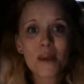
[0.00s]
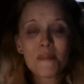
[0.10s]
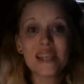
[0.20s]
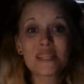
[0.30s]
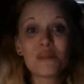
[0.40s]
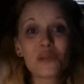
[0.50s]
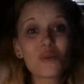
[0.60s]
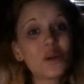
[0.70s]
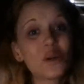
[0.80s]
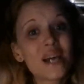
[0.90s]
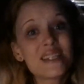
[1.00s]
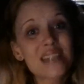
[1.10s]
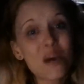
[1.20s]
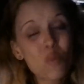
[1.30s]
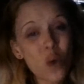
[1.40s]
makes me realize
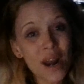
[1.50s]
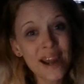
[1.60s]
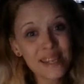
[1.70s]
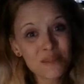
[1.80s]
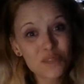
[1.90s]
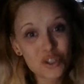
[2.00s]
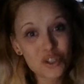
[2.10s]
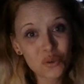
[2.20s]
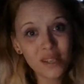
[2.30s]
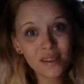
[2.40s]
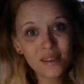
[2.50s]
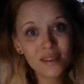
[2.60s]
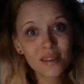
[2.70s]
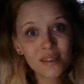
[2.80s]
that what I am doing